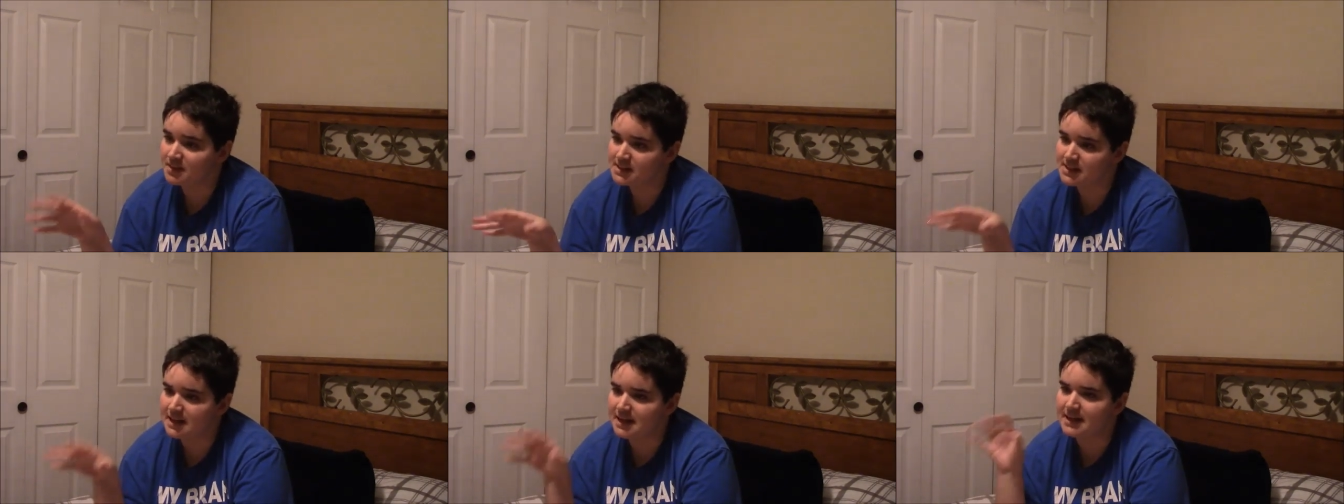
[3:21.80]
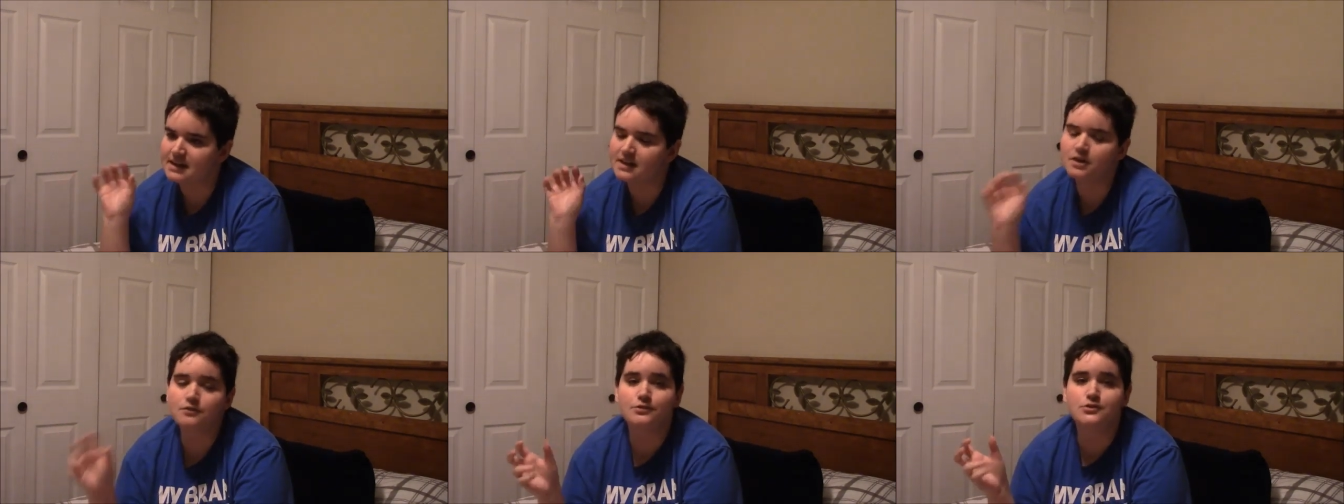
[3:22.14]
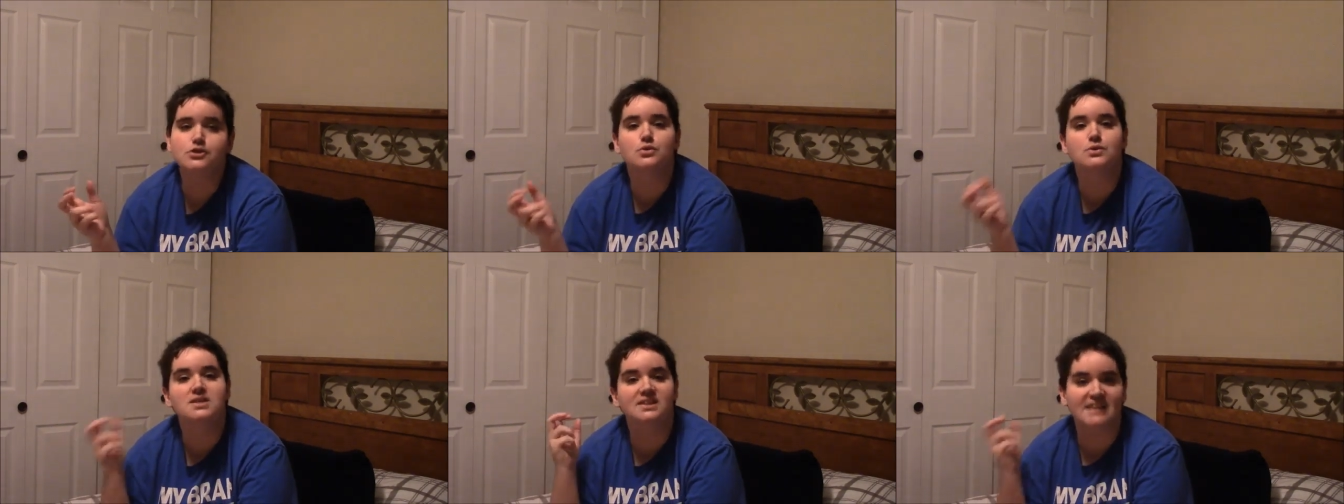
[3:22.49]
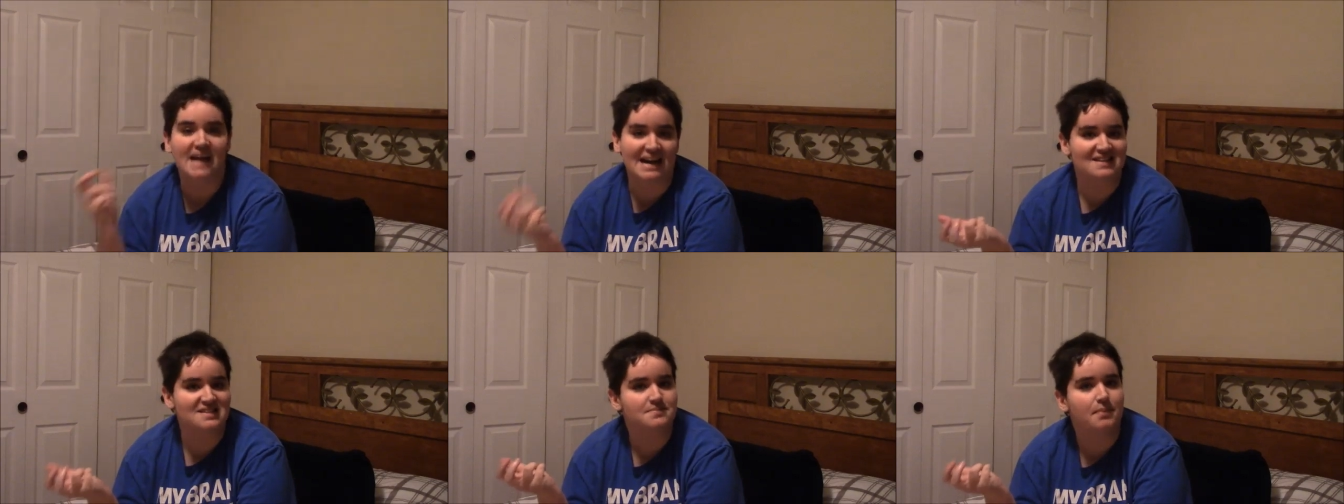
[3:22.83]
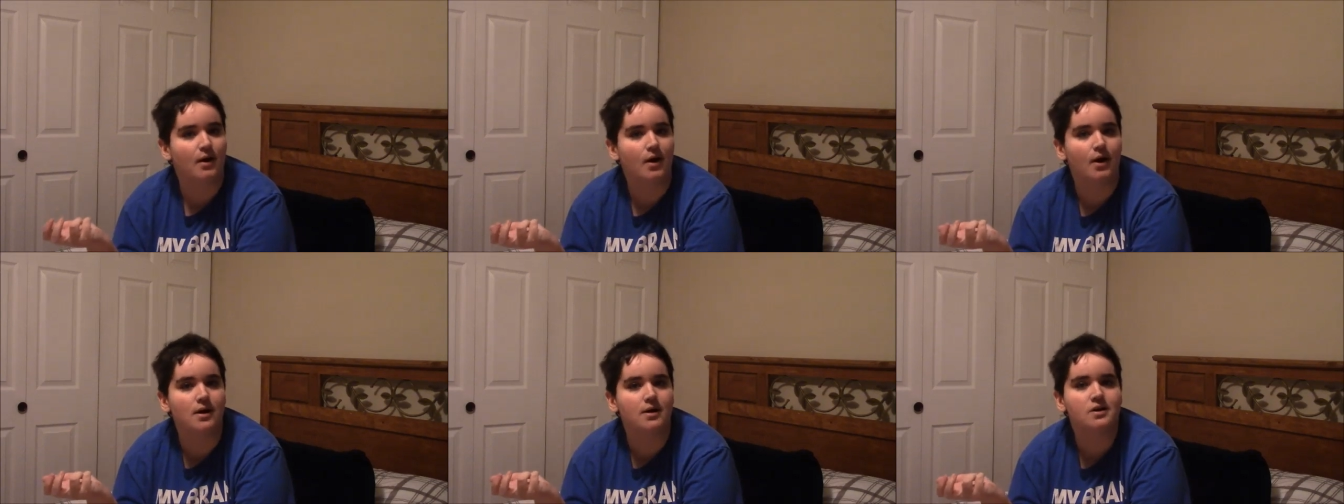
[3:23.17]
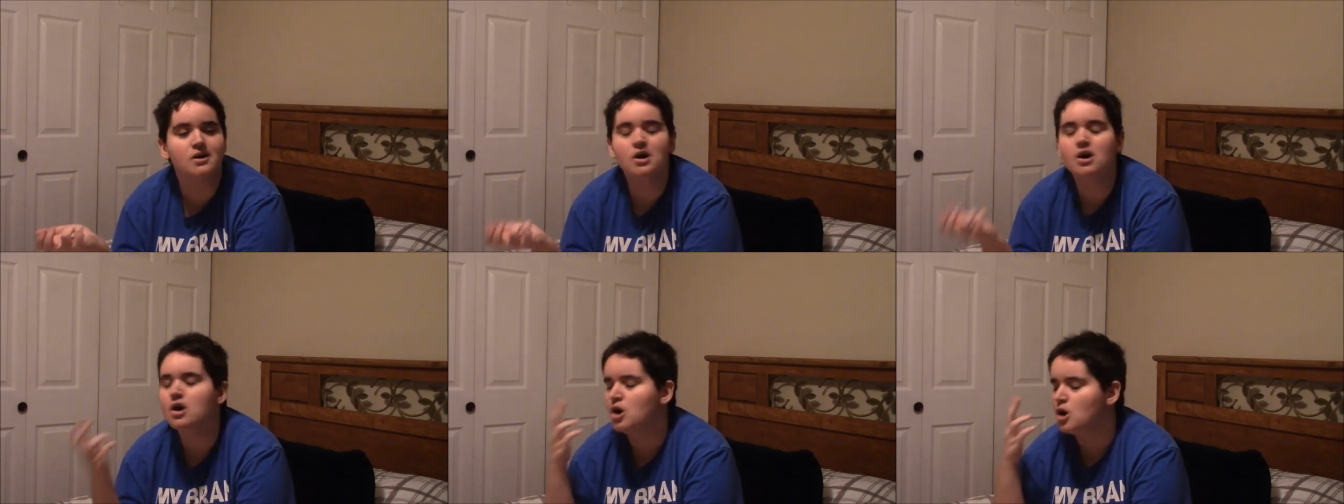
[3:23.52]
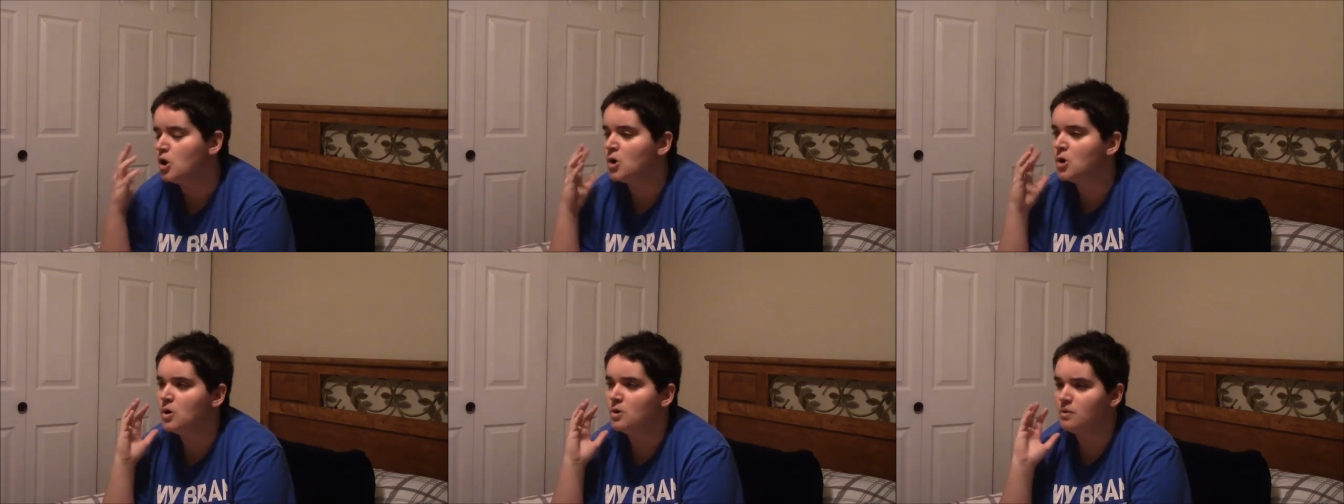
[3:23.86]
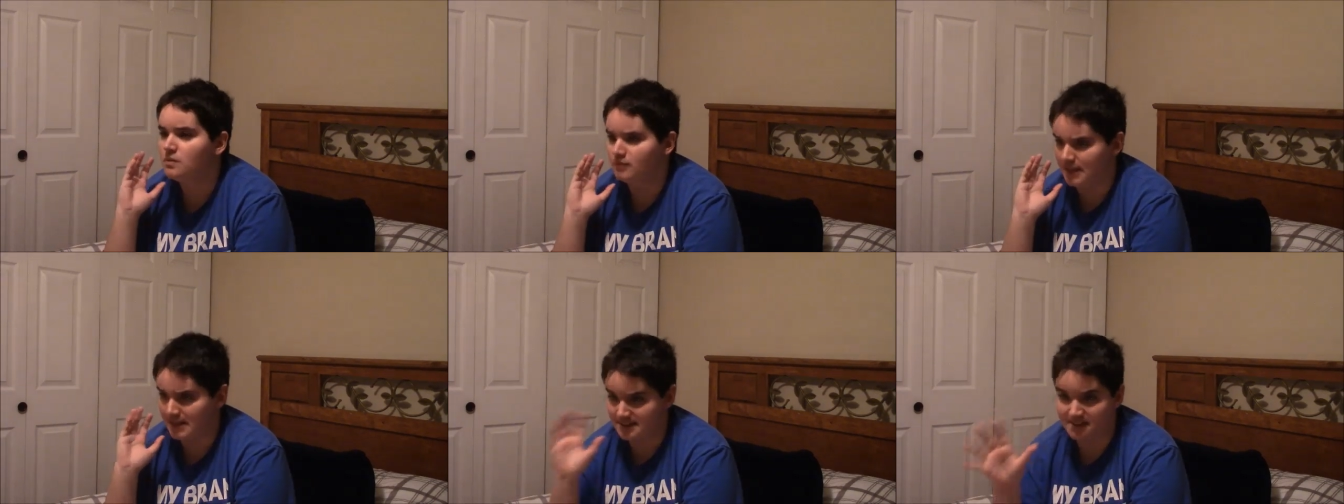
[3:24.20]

And I know for sure the last part, like